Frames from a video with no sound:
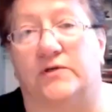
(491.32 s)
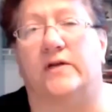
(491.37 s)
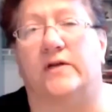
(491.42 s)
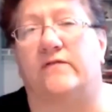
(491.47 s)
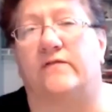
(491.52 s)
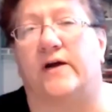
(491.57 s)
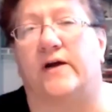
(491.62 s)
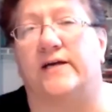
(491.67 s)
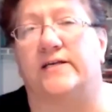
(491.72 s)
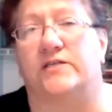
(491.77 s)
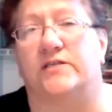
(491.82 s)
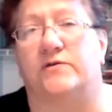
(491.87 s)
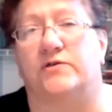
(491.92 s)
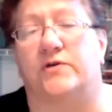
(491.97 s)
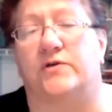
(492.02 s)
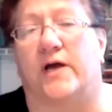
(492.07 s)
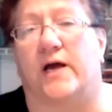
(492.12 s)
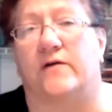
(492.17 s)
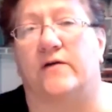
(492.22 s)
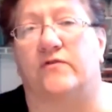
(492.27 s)
advice did
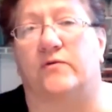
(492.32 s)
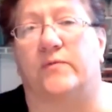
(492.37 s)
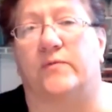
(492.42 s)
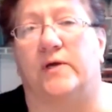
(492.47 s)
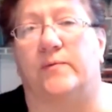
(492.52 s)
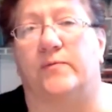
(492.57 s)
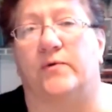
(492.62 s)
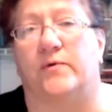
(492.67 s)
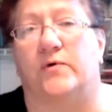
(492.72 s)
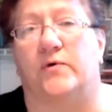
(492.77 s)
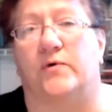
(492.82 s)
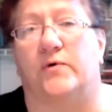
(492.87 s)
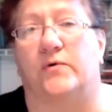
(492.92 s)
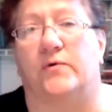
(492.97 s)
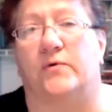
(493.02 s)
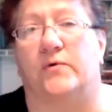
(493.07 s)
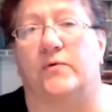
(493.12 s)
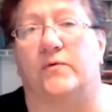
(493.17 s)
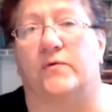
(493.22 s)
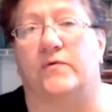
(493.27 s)
you have for people
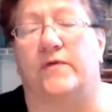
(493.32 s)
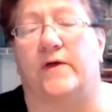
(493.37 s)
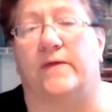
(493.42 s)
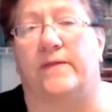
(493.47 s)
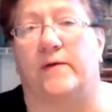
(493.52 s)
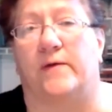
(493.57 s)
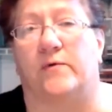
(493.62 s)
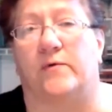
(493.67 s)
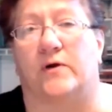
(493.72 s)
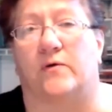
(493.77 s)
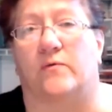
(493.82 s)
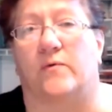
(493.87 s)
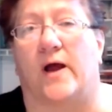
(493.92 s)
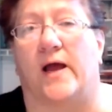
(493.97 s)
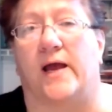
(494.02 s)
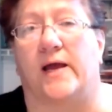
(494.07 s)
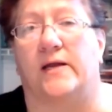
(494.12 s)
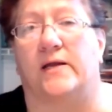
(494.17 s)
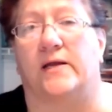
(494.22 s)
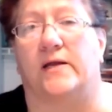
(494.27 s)
who think they want to
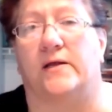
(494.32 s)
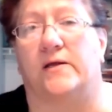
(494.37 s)
write